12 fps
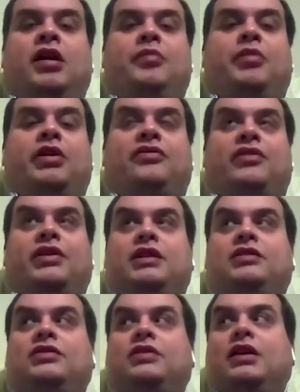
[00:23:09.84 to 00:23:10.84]

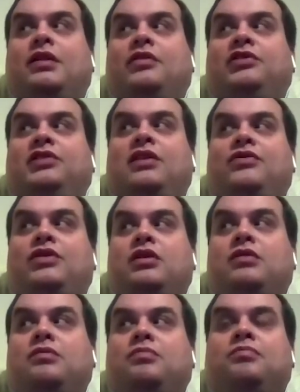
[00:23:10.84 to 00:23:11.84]
unmodified. Obviously, if
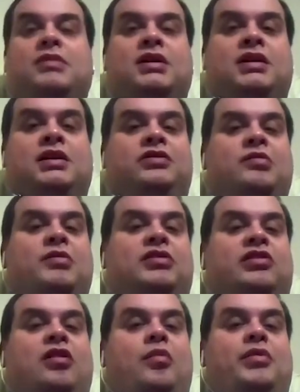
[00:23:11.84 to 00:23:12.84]
you do what Mr.
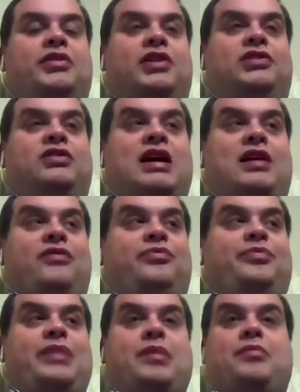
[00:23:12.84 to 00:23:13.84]
Coleman does, you get a
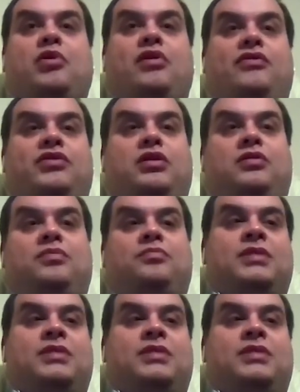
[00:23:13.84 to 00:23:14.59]
bit more if you